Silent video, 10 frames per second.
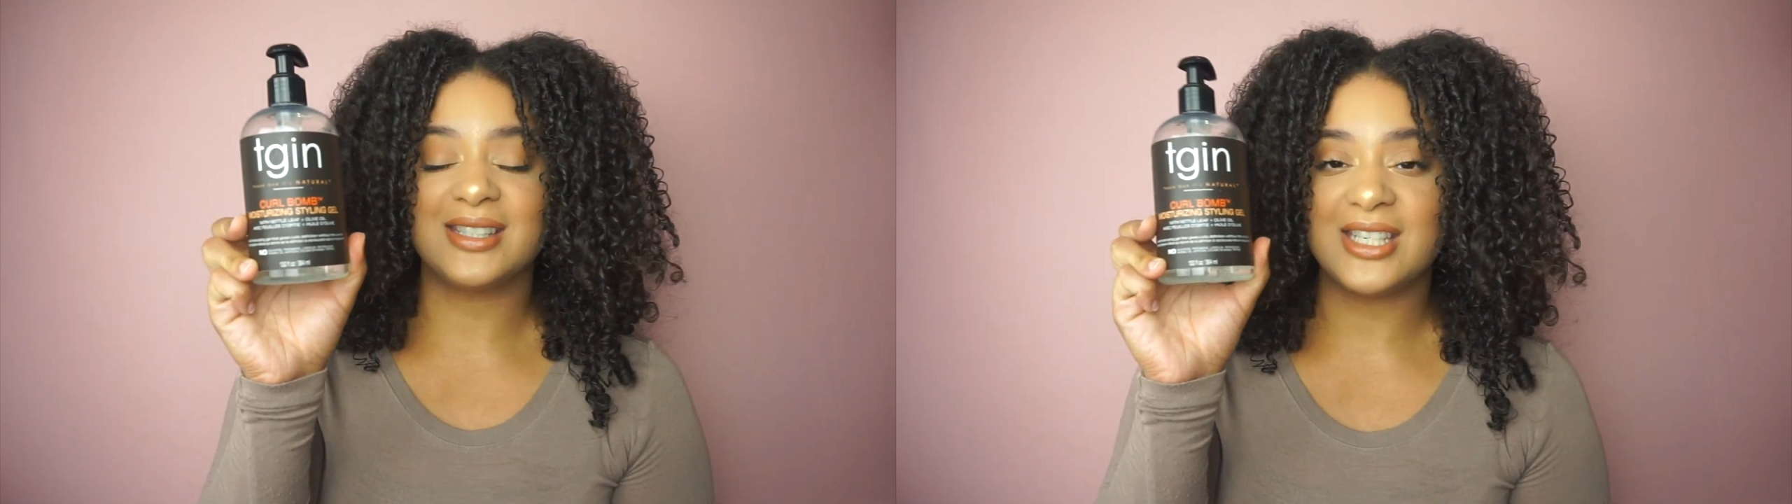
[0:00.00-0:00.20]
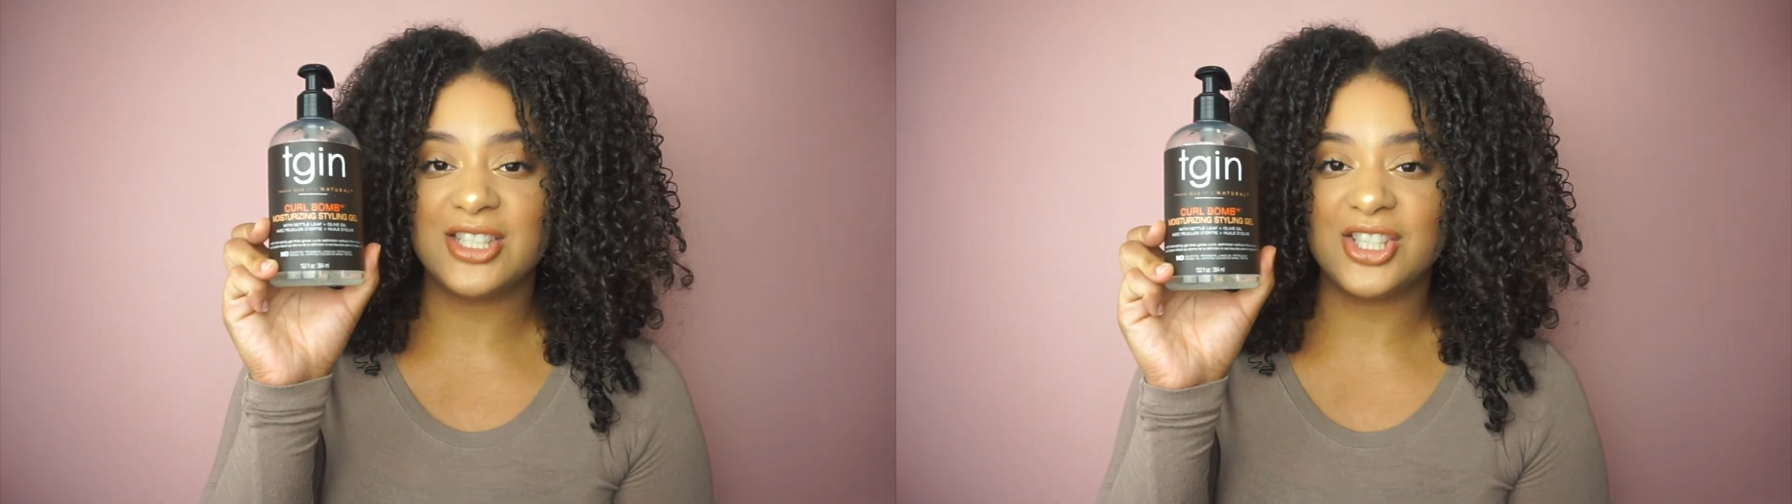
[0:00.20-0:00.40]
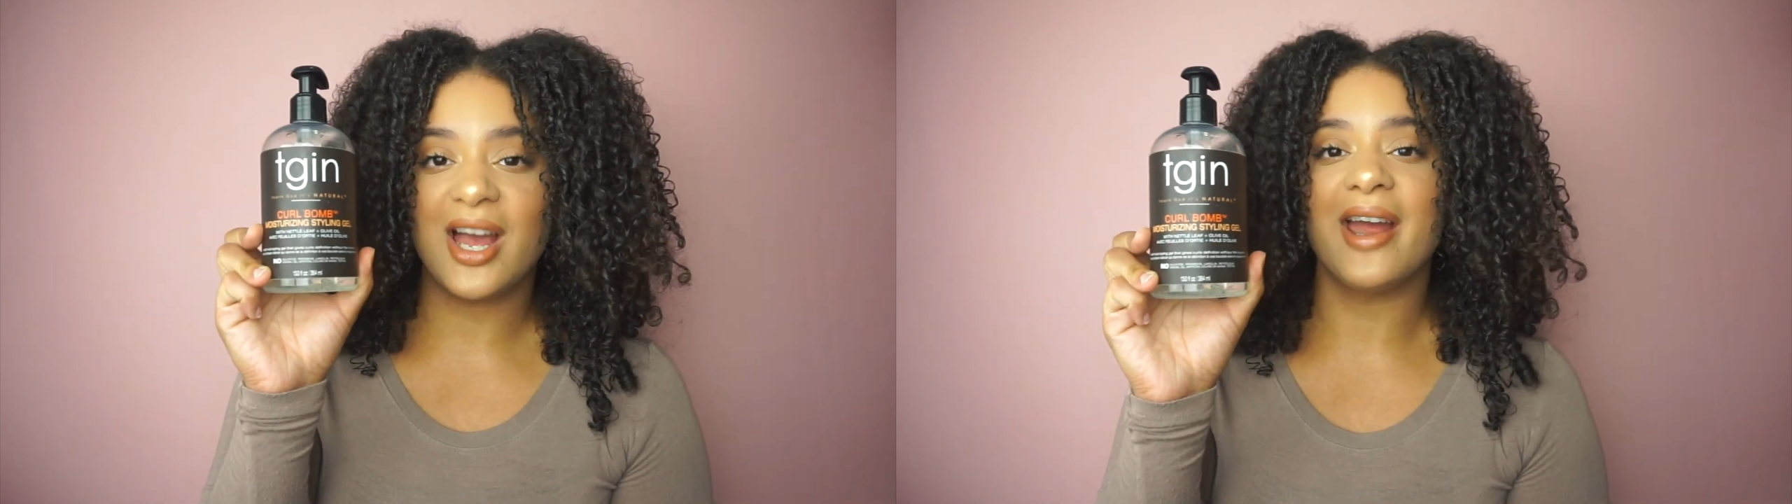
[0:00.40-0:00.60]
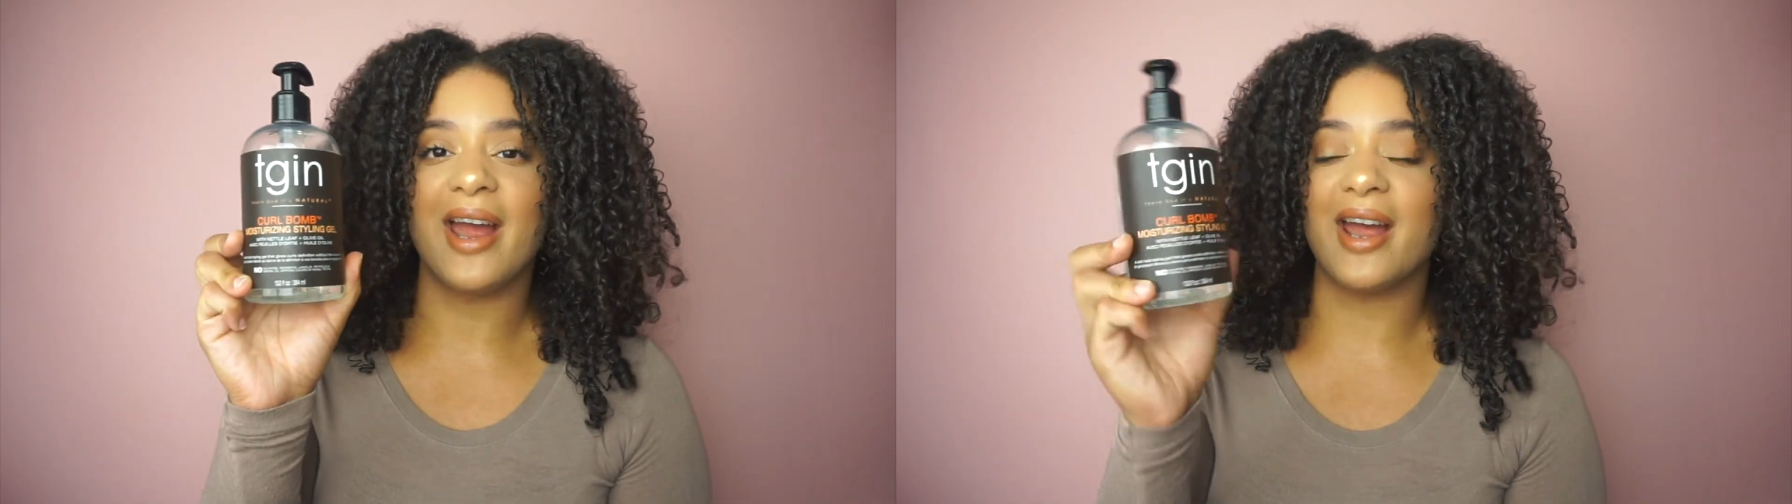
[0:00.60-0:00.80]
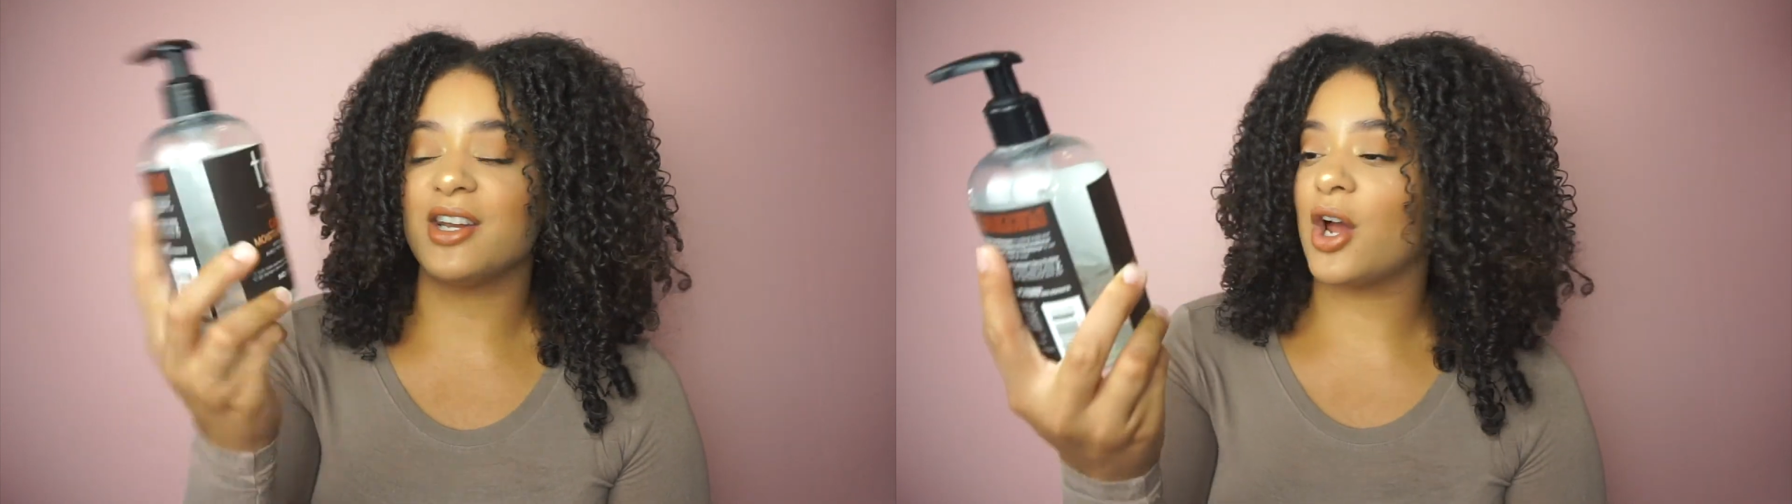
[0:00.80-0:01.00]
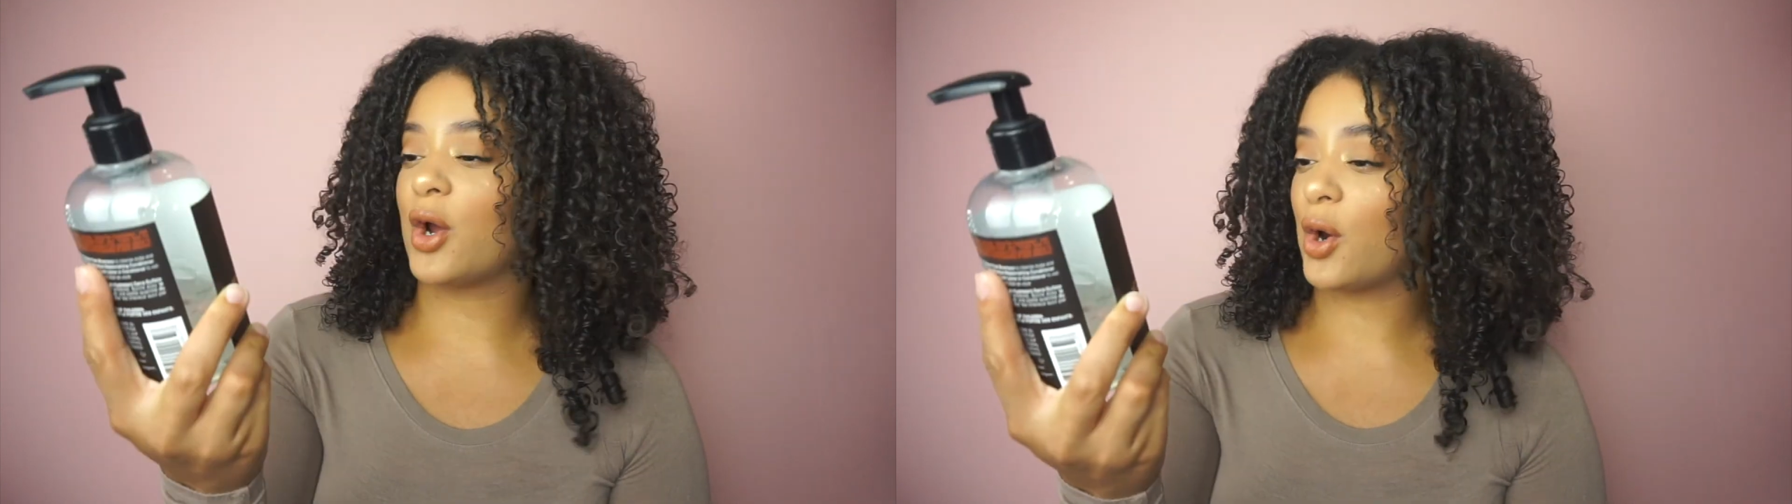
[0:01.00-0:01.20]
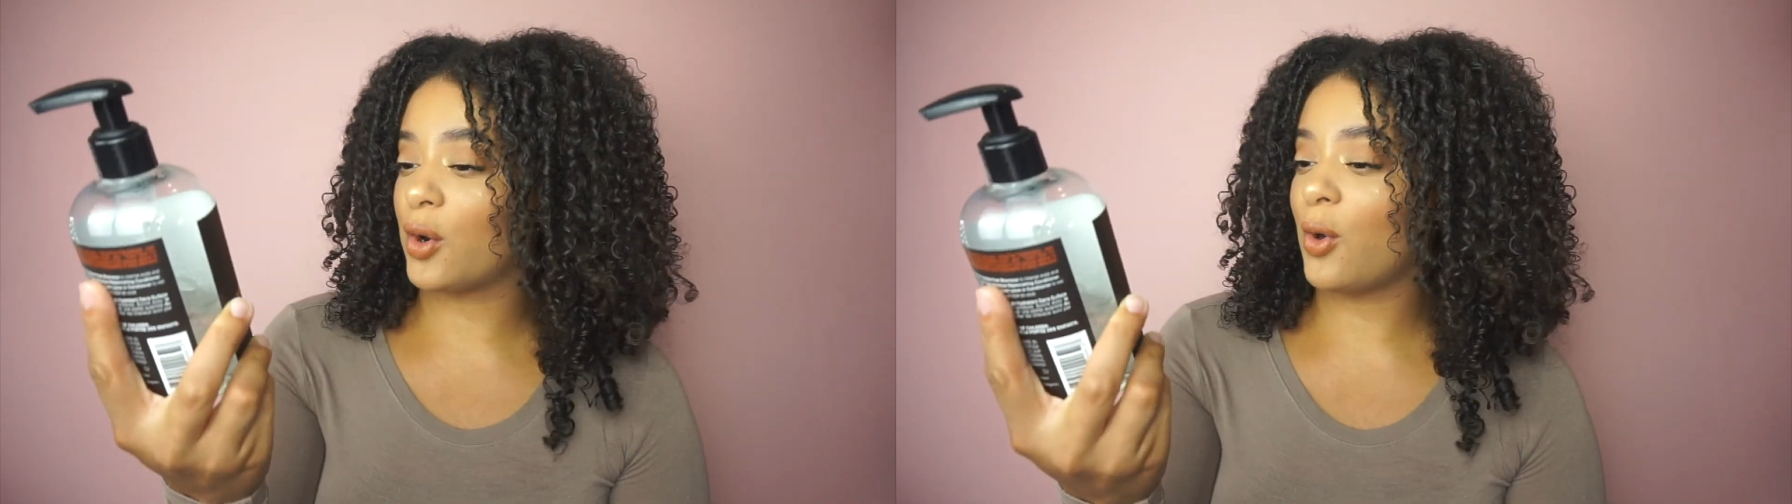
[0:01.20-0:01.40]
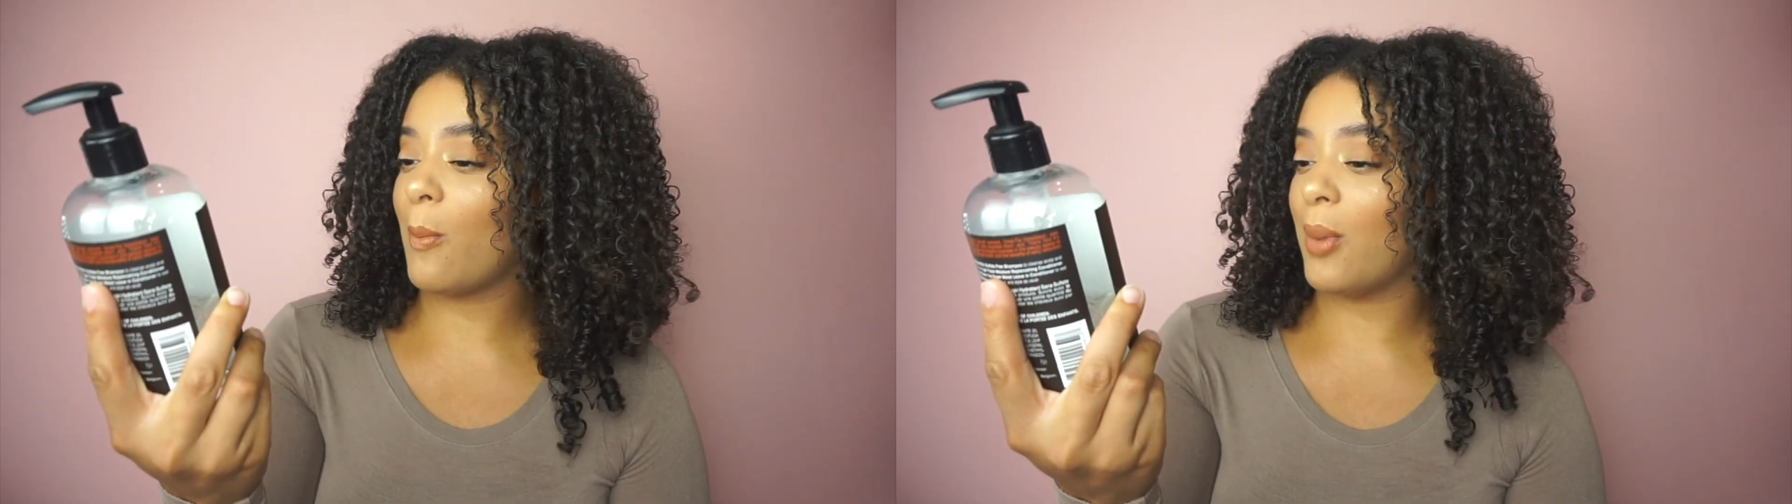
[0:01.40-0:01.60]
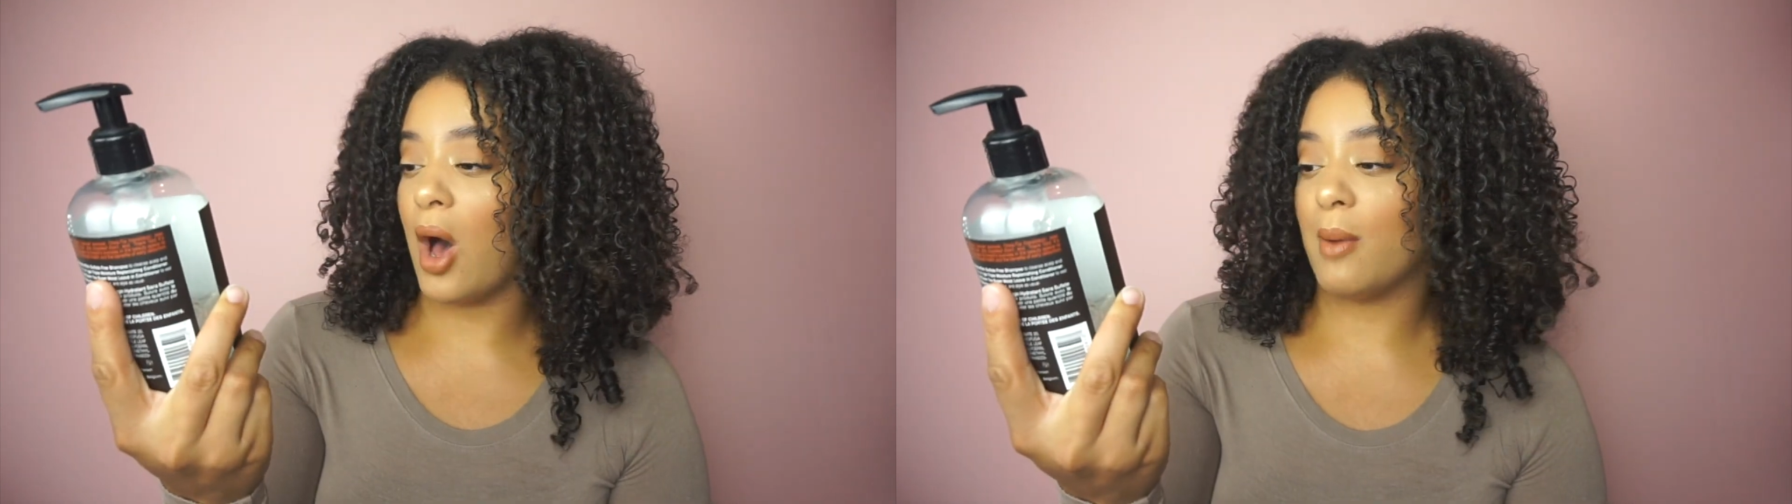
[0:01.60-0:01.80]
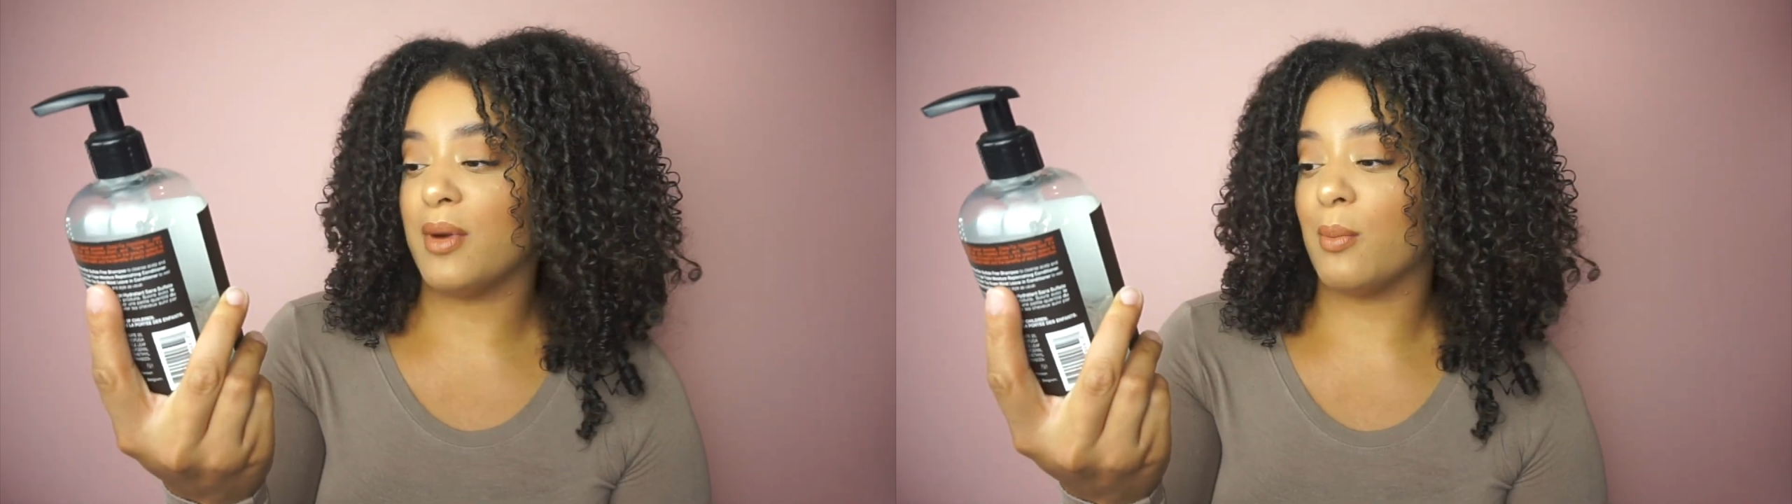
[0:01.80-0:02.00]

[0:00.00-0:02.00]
TGIN Curl Balm